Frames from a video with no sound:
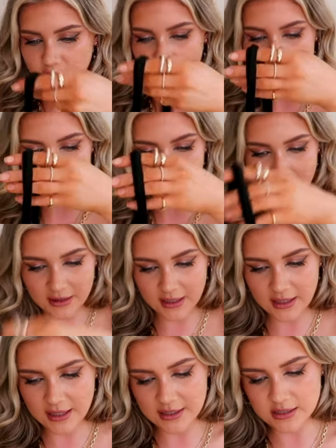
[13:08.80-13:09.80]
dress. So I
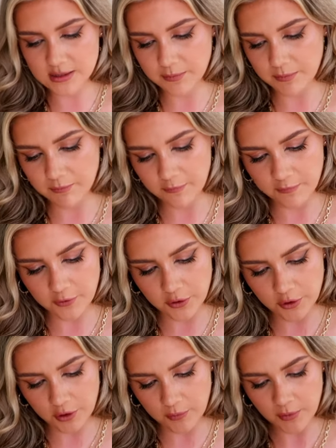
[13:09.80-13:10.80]
think it's
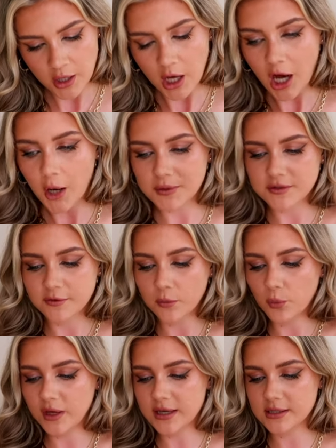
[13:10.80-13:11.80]
from, oh, it's
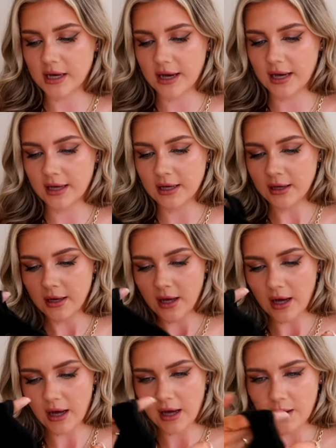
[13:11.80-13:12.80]
from Weekday.
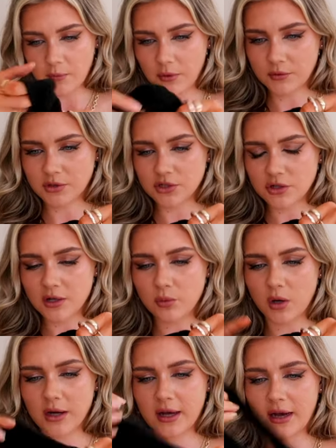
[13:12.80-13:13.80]
I'm just trying
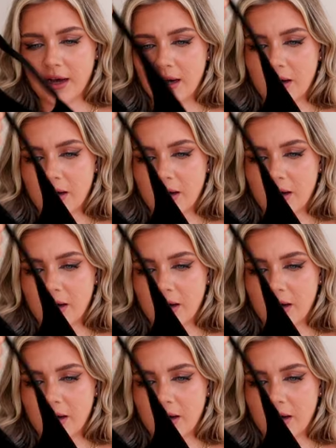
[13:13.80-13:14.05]
to work out